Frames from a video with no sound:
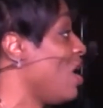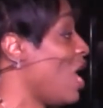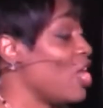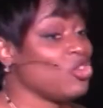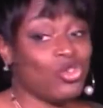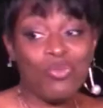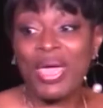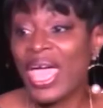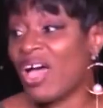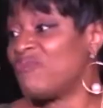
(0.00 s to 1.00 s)
And you
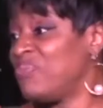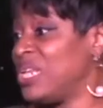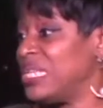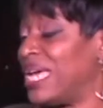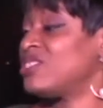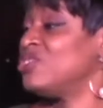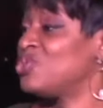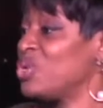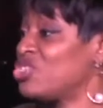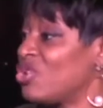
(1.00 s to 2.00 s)
may have been in that
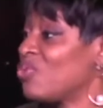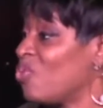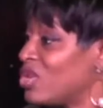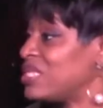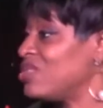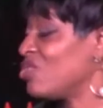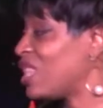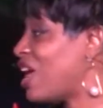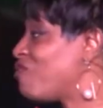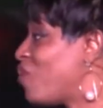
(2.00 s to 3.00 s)
situation once in your
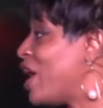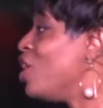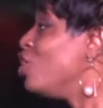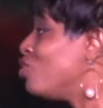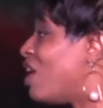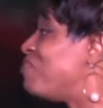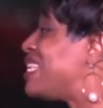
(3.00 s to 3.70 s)
life where you have been